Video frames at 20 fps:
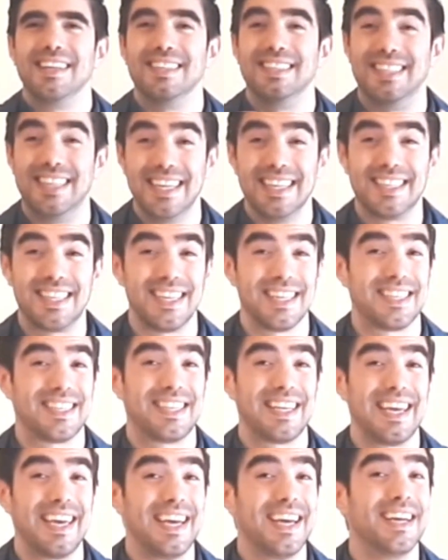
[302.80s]

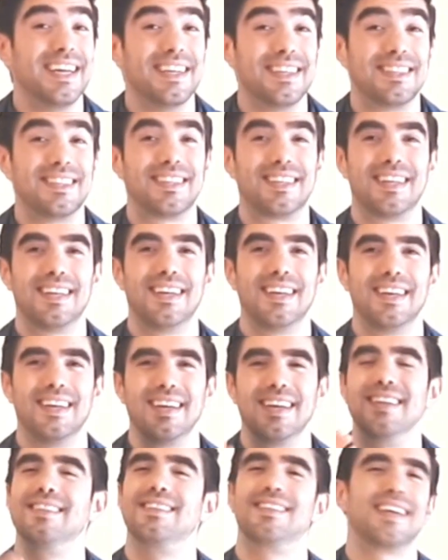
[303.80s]
Jesus is
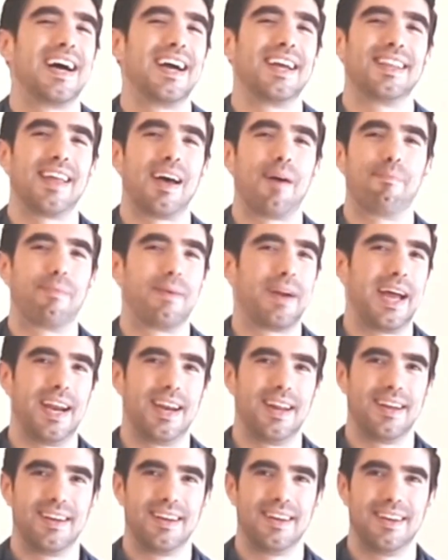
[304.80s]
inside that bread.
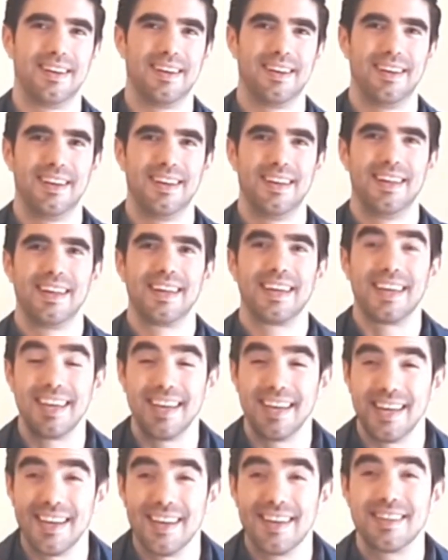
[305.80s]

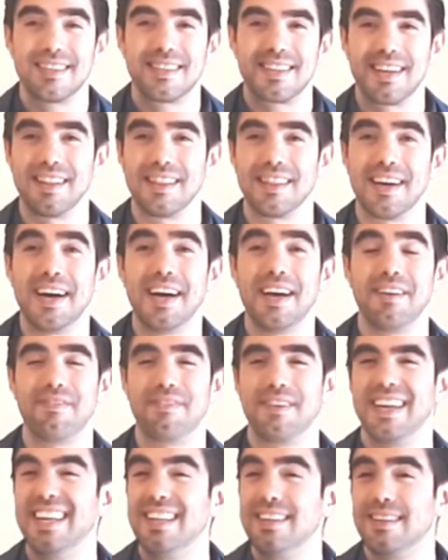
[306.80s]
He is alive
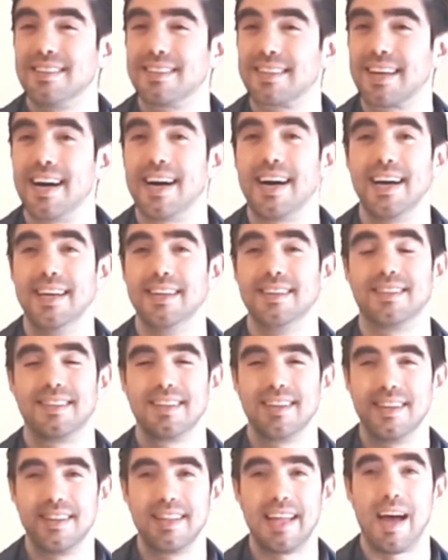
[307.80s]
in
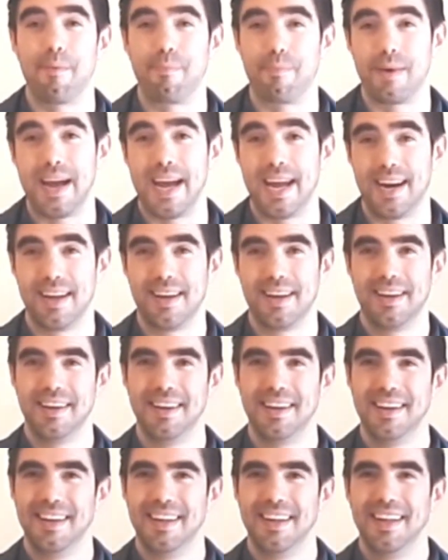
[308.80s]
disguise in that bread.
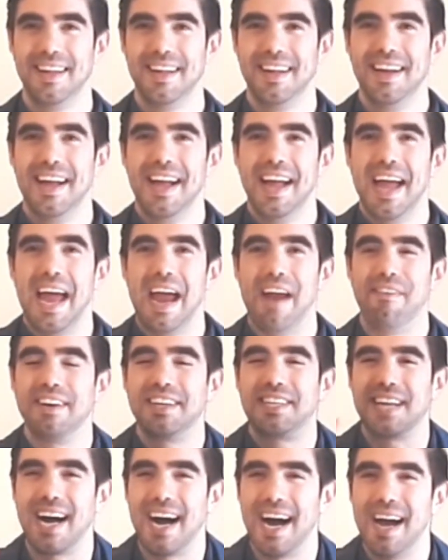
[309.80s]

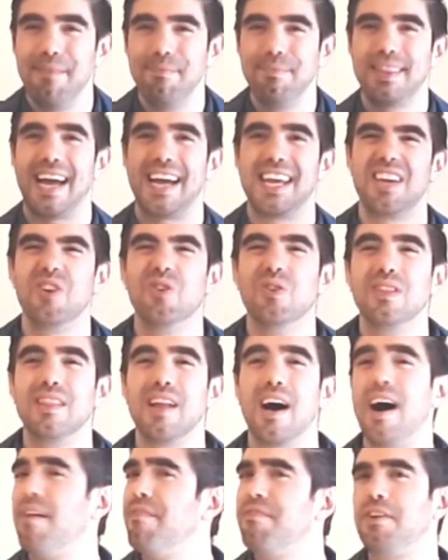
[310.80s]
Every time that you
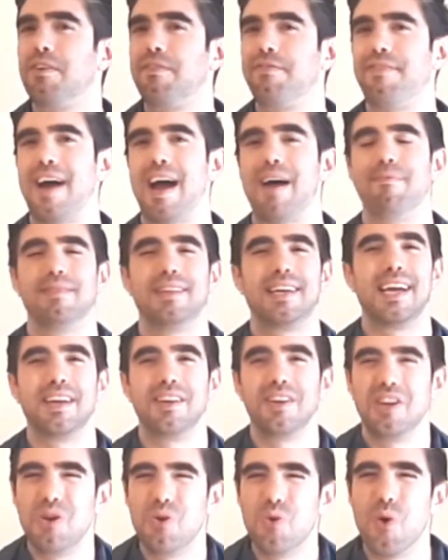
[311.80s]
love your family
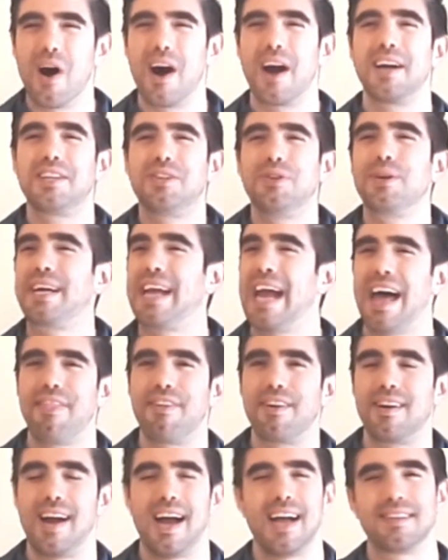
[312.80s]
and you are
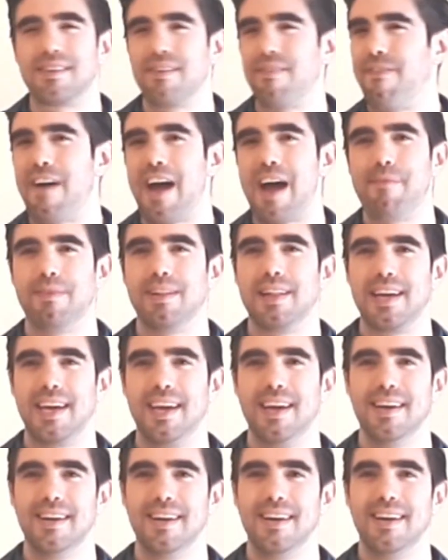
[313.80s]
together as a family,